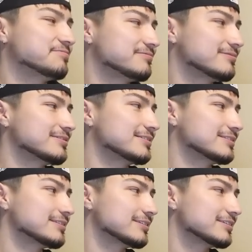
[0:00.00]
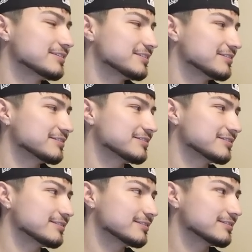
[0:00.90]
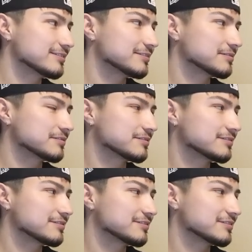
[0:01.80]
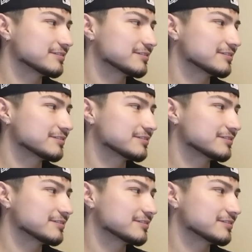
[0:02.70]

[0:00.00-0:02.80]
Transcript: No words are spoken by the person on screen.